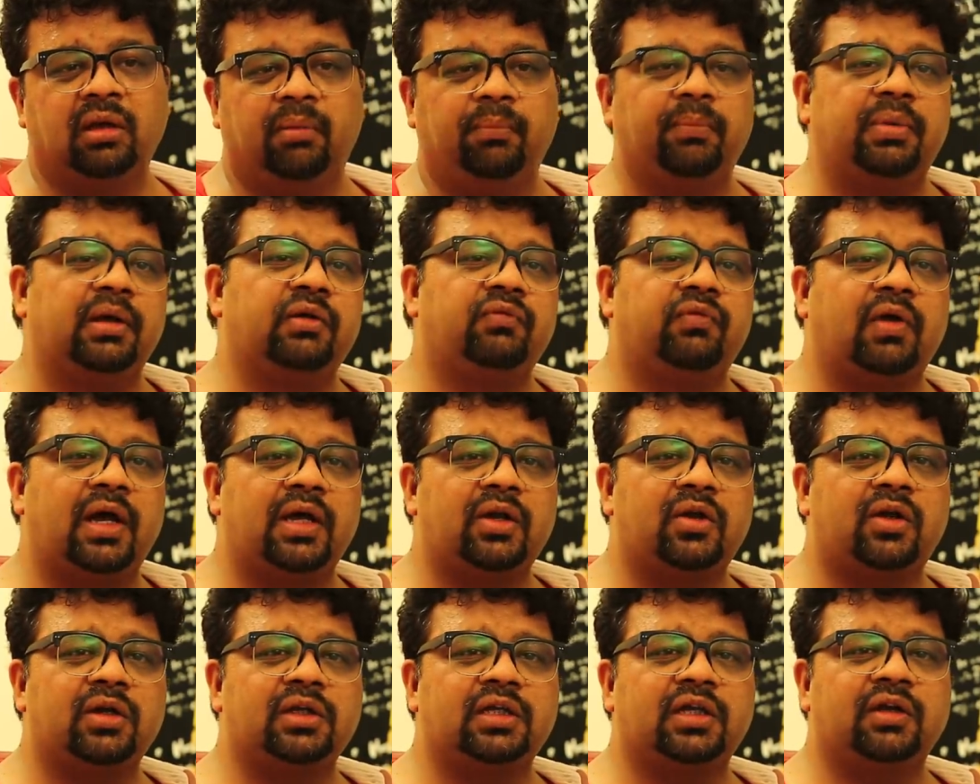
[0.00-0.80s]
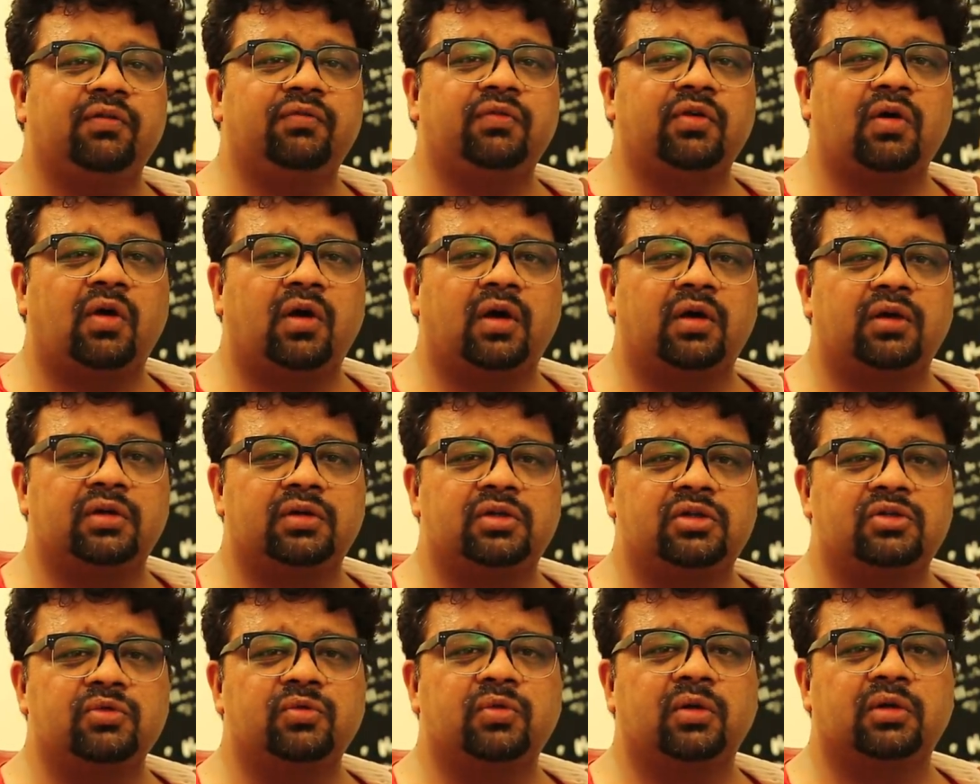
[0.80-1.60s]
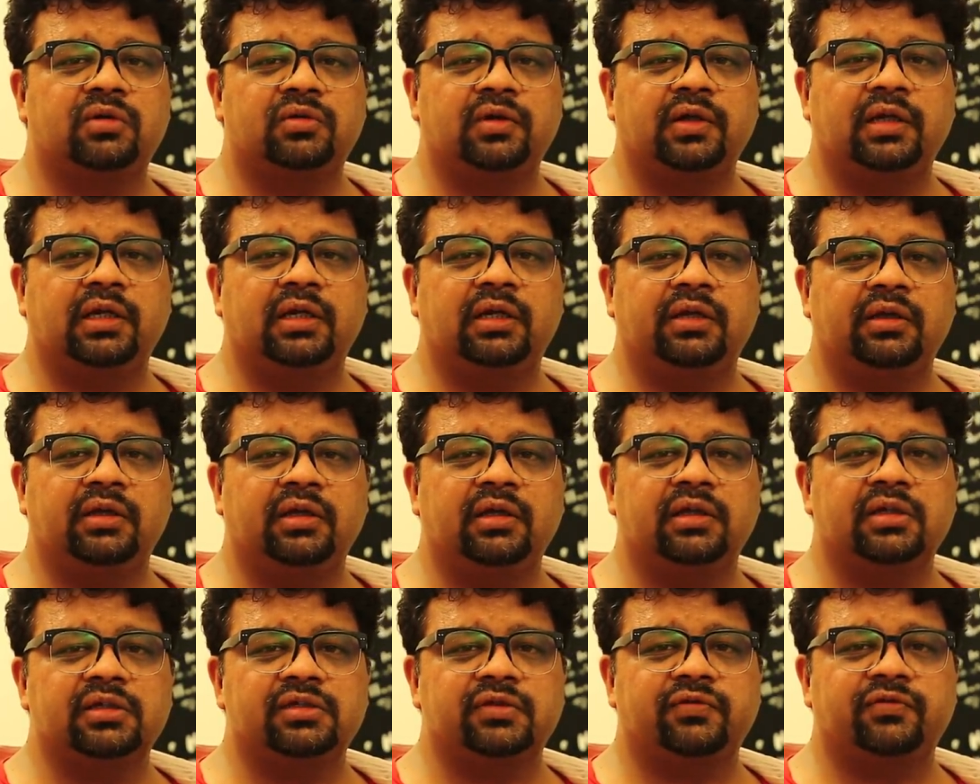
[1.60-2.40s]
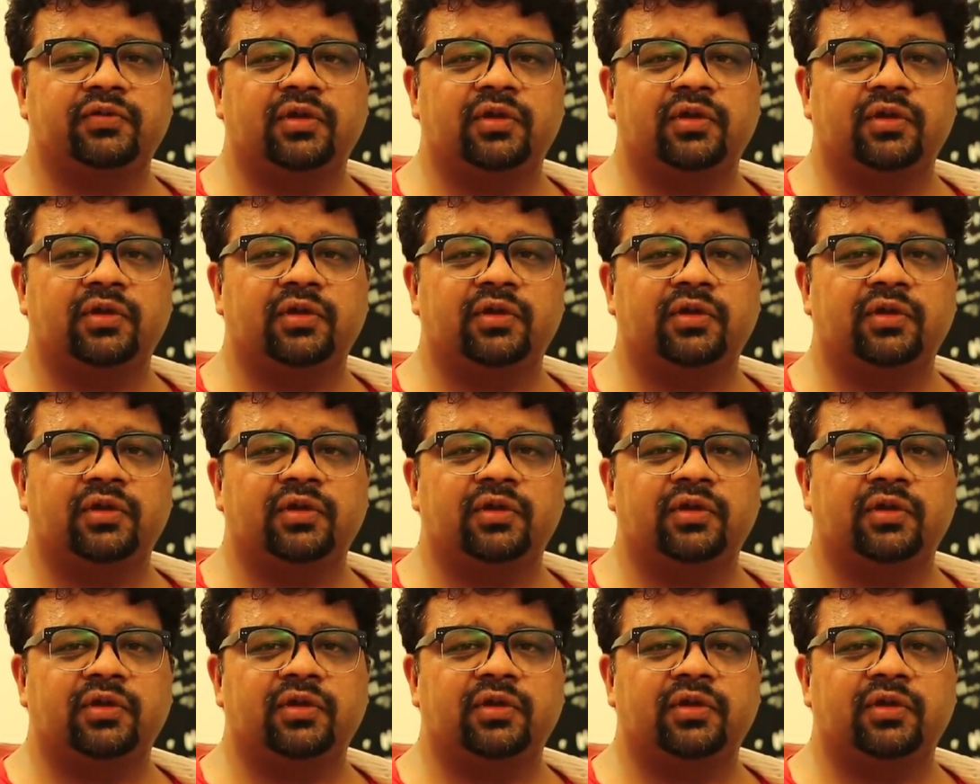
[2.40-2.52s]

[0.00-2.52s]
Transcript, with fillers: but why not give your 2 or 3 years